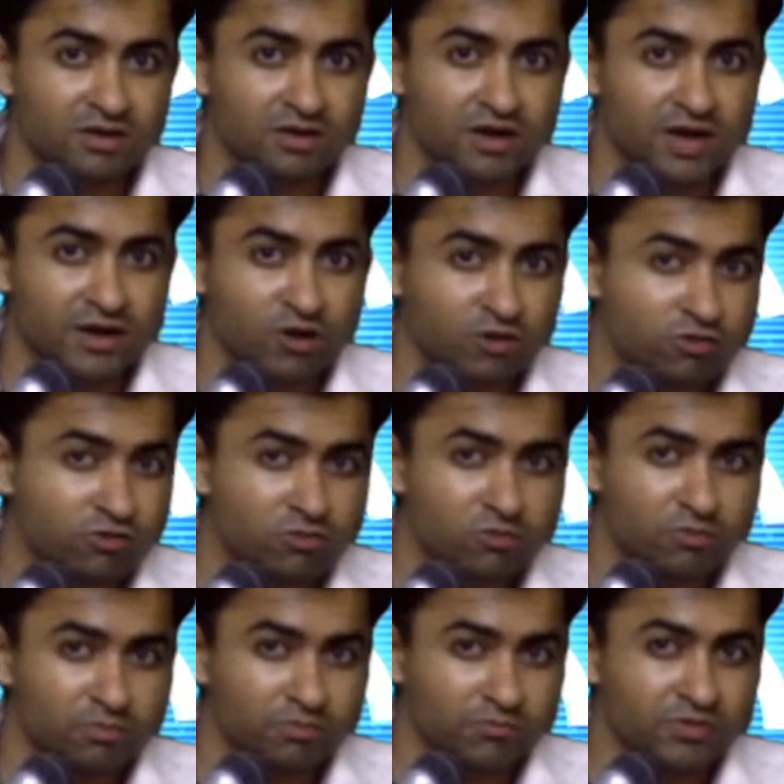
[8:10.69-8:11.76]
and
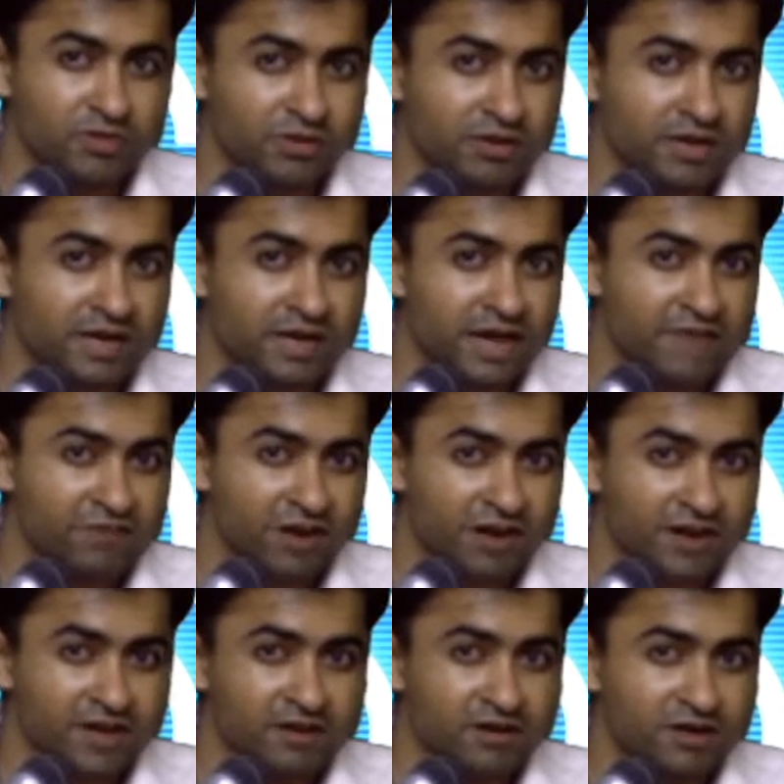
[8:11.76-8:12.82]
also with
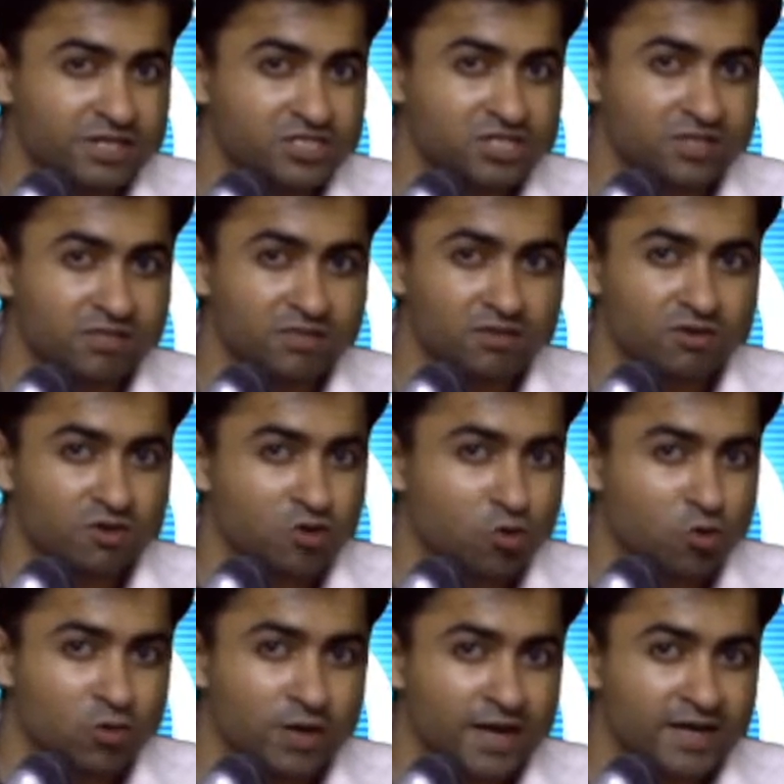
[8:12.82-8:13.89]
life-threatening conditions.
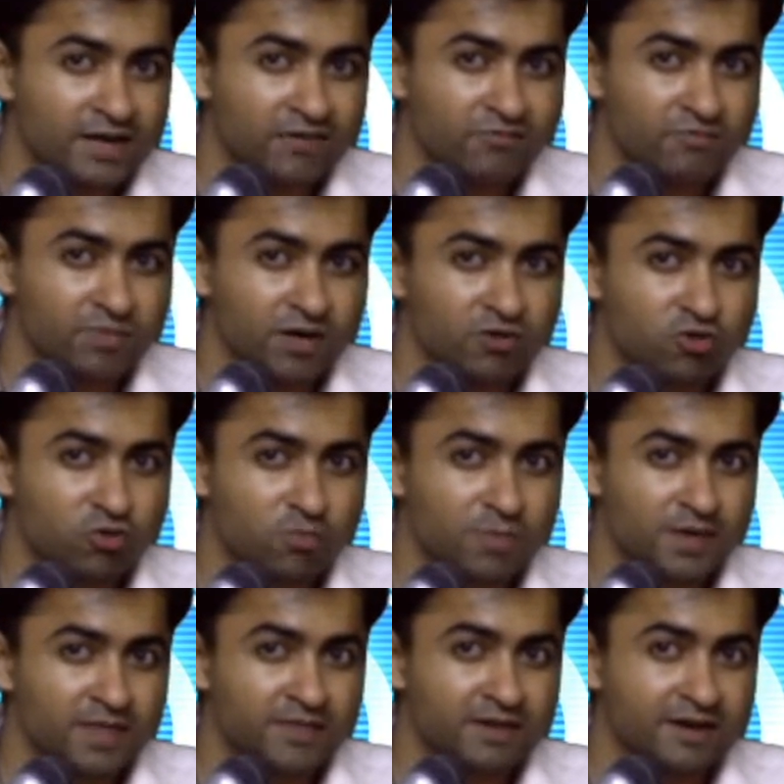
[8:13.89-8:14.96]
O negative blood group
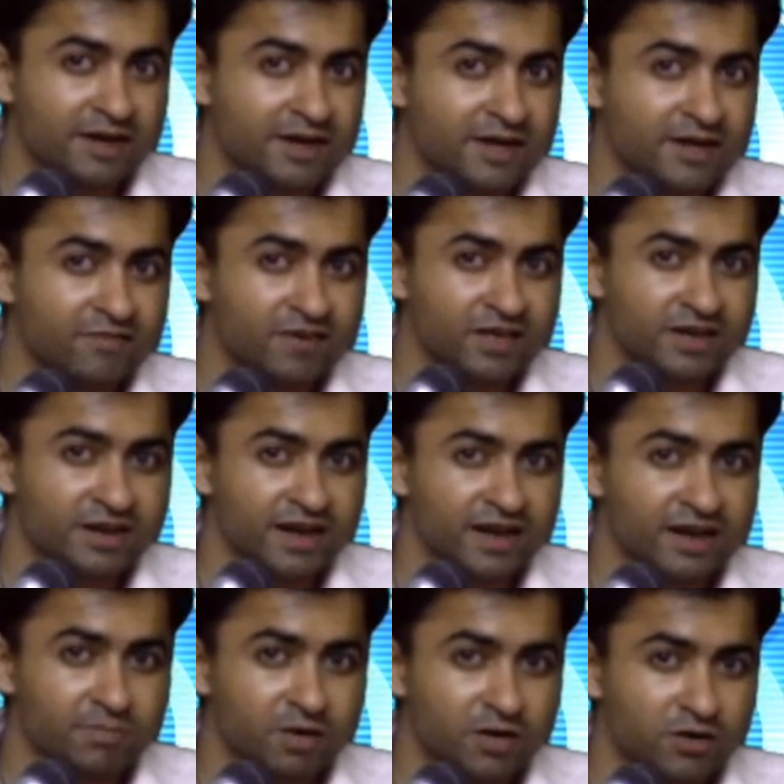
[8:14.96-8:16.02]
is a relatively
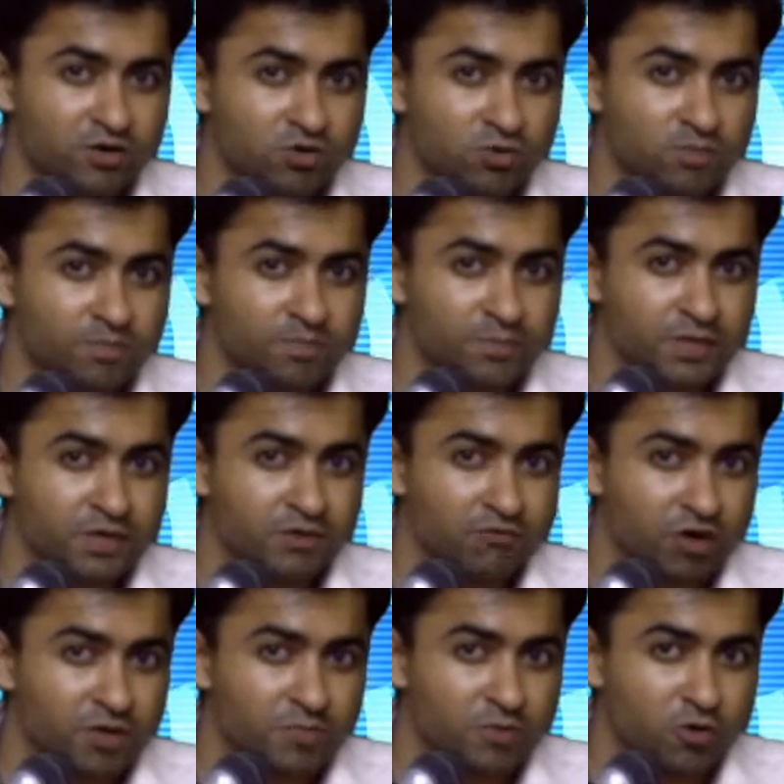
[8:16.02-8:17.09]
rare blood group.
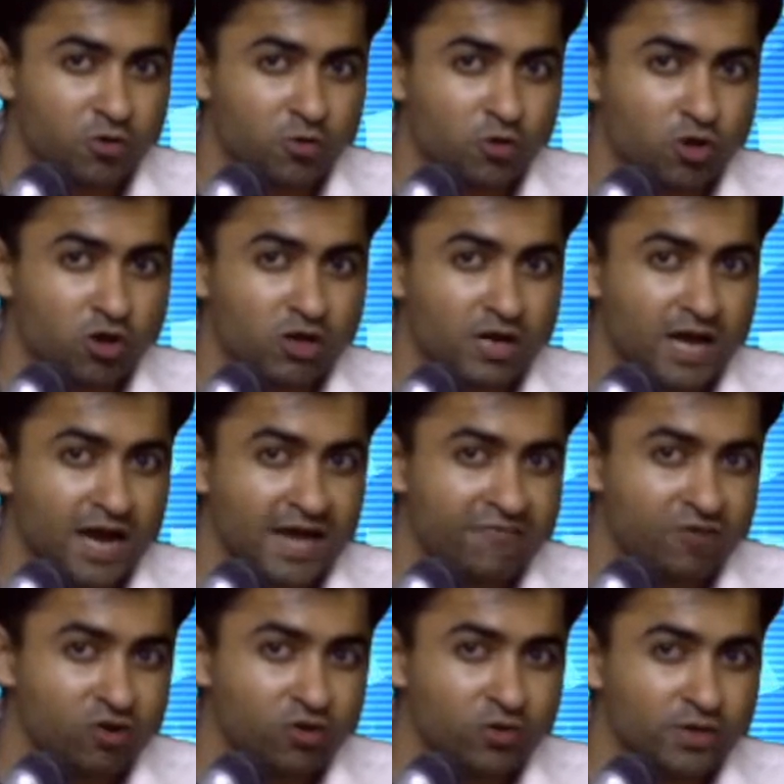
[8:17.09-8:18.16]
What protocol I
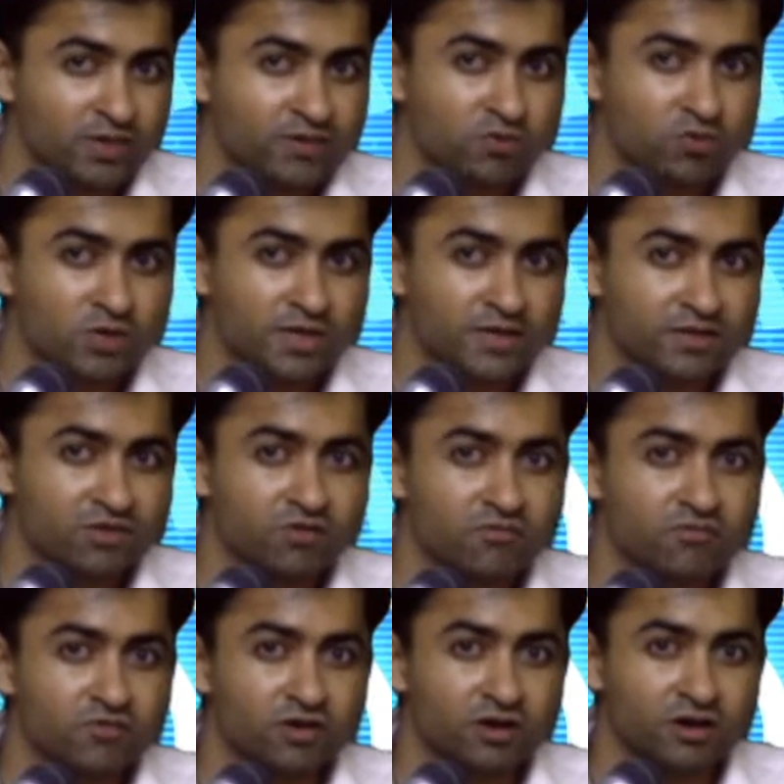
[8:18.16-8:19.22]
follow is 2 liters of
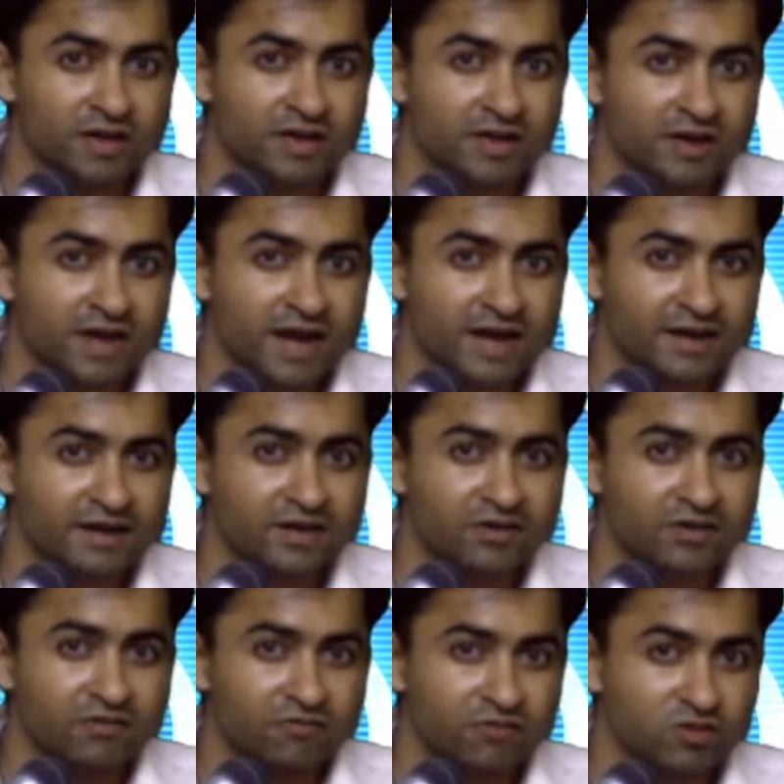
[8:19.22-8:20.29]
Ringer lactate
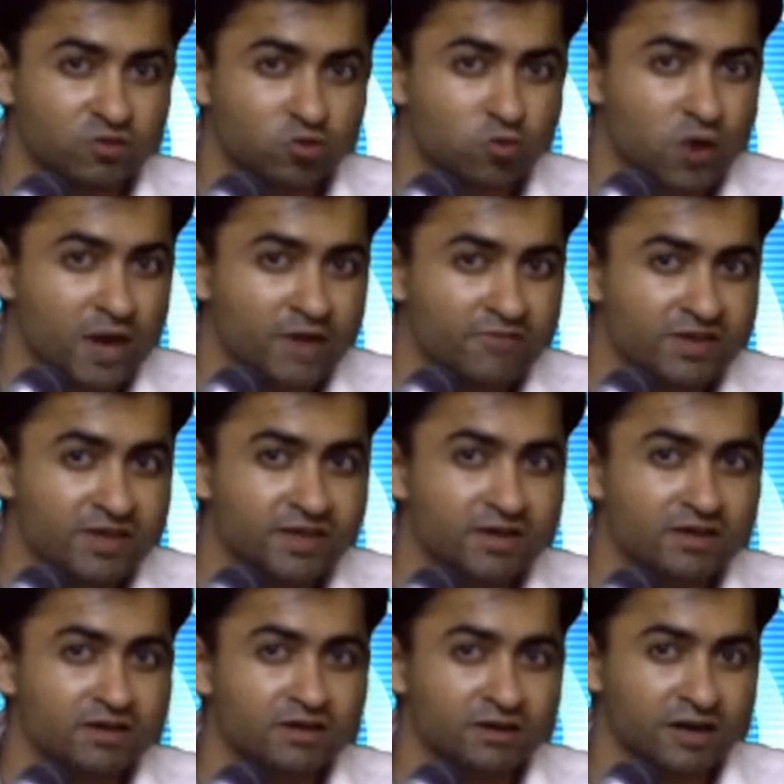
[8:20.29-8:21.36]
with 2
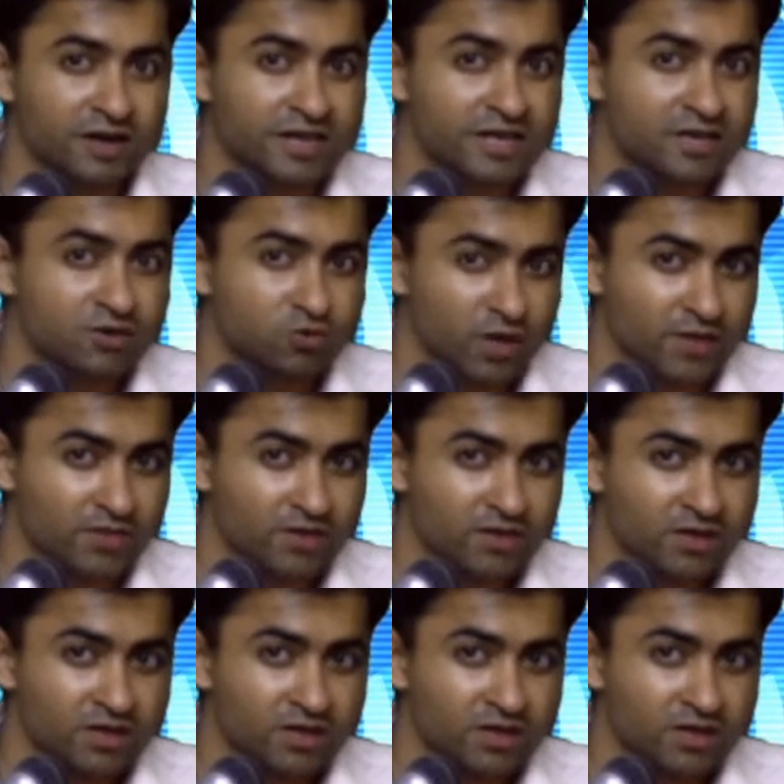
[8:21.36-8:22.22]
IV running together